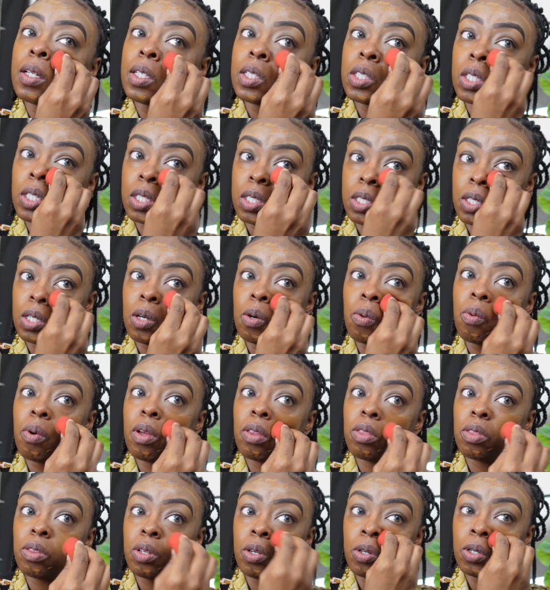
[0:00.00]
to deal
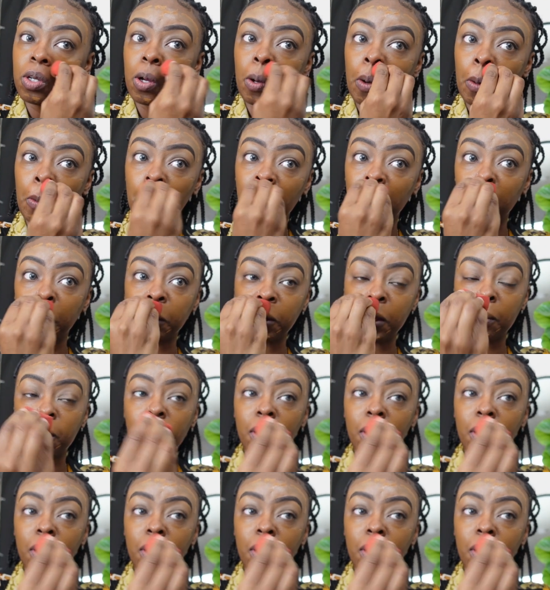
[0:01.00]
with, you know, the